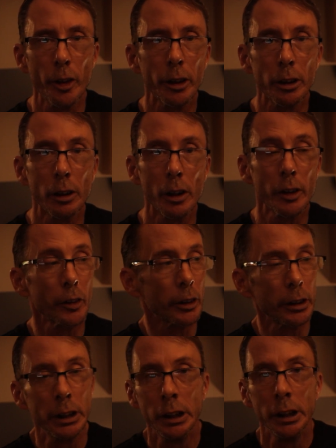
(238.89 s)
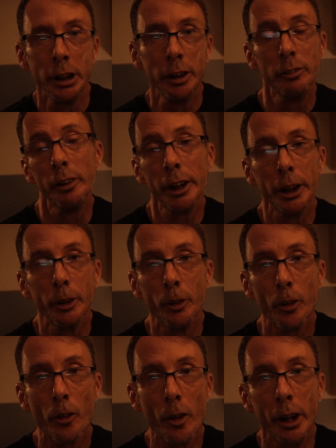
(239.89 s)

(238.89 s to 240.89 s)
There are other videos